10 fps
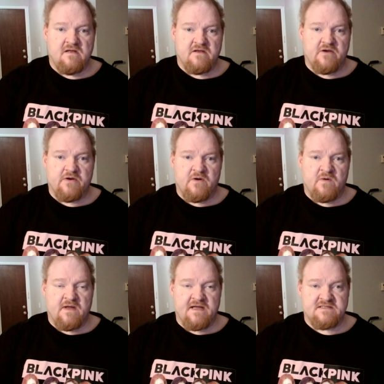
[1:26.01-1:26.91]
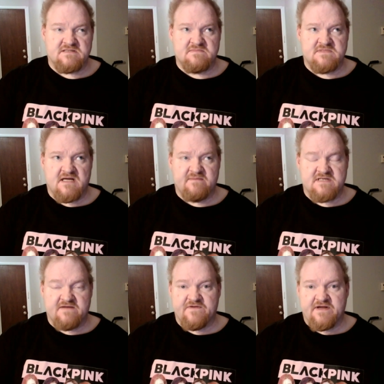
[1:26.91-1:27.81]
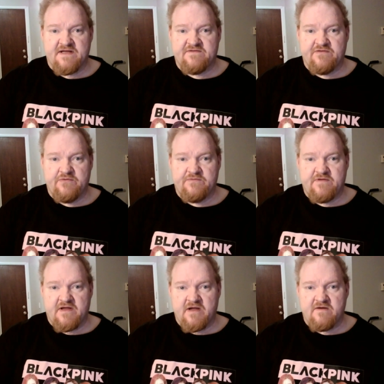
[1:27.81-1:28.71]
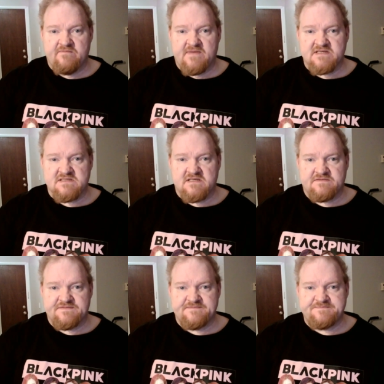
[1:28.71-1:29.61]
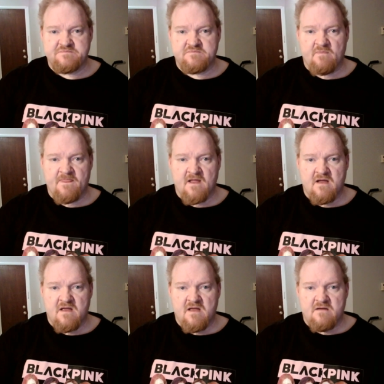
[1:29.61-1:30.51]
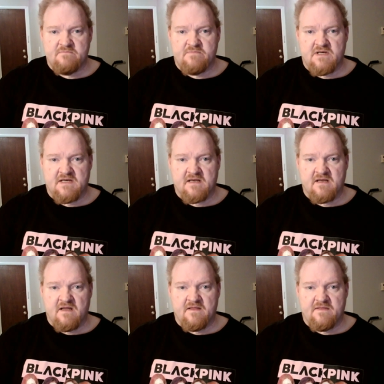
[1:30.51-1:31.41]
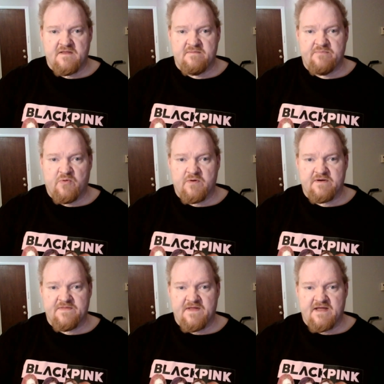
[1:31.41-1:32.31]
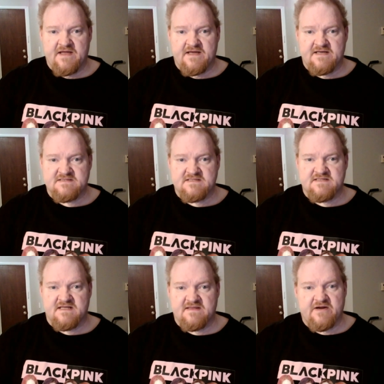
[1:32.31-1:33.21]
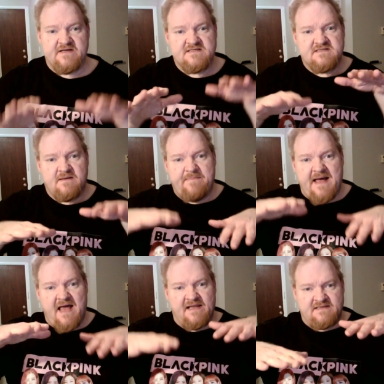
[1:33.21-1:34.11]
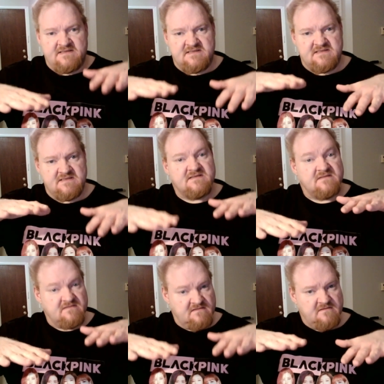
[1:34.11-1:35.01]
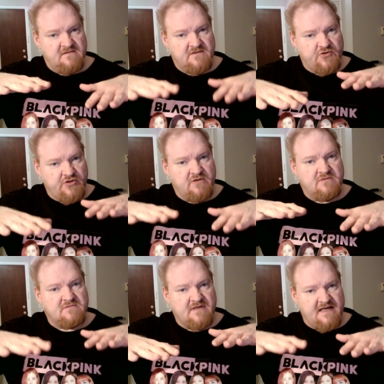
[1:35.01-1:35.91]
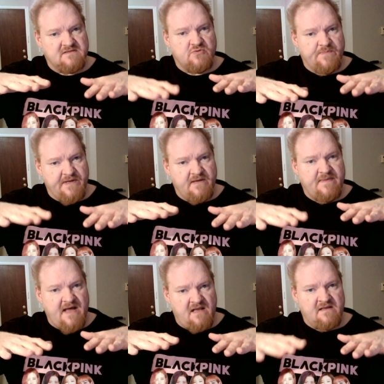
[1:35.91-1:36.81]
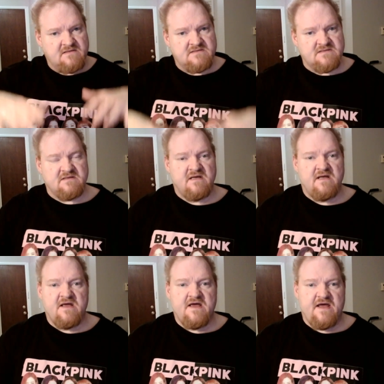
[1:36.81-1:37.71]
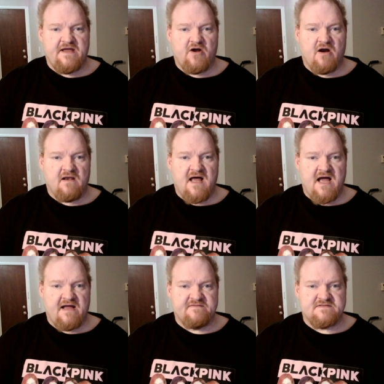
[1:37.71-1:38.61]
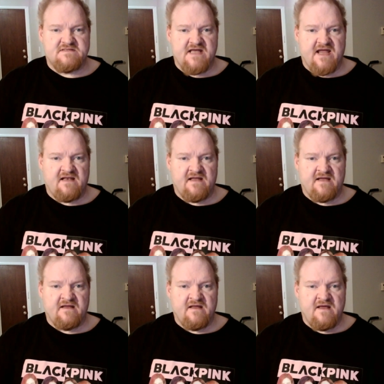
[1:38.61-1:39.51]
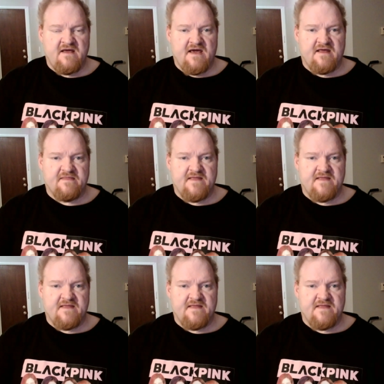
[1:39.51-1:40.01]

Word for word: you know, and sometimes I forget to take care of myself. But the important thing is is that there is a balance you know there has to be a balance in our lives daily and